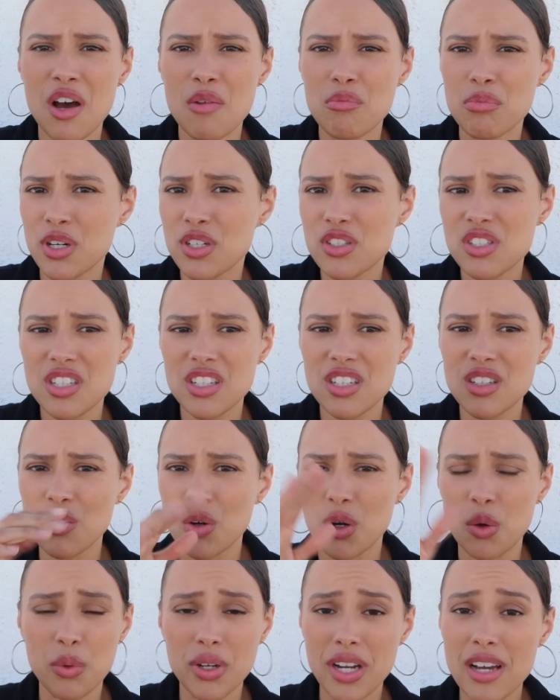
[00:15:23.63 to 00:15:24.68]
person
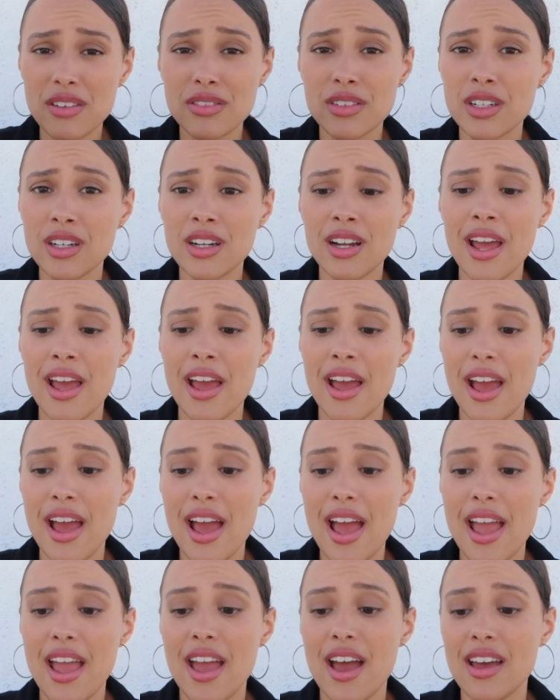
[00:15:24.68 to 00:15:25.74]
or whatever,
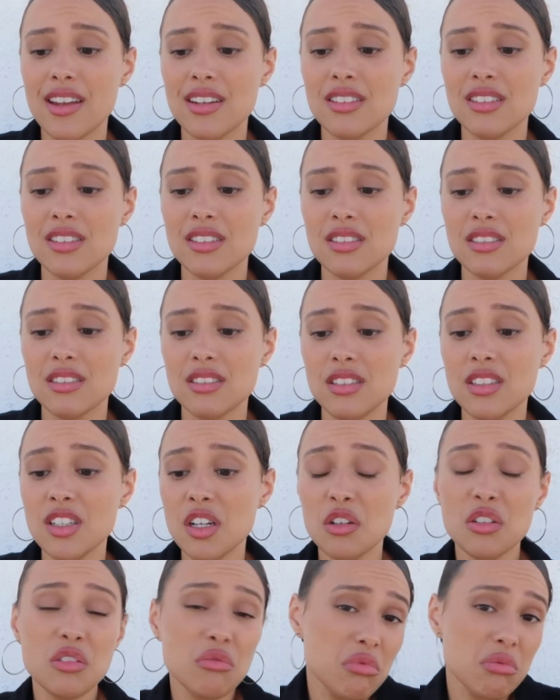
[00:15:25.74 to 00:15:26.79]
and you
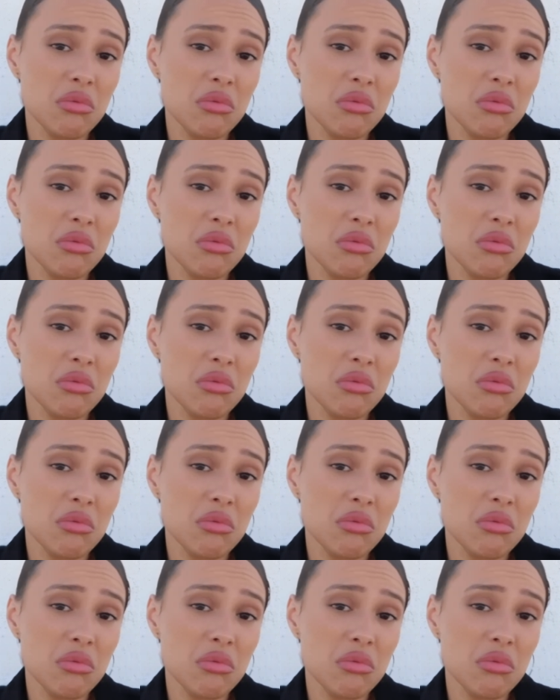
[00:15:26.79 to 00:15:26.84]
know,